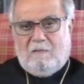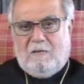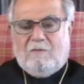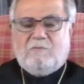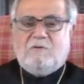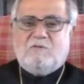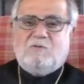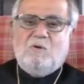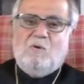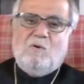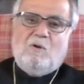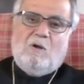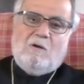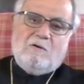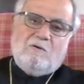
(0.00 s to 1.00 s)
and there's no
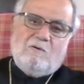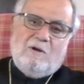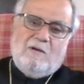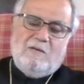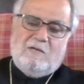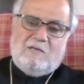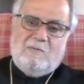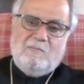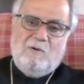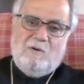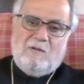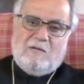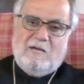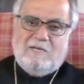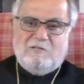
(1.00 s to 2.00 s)
longer any
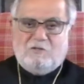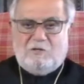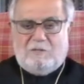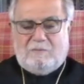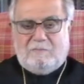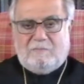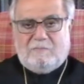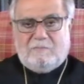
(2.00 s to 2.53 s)
communication.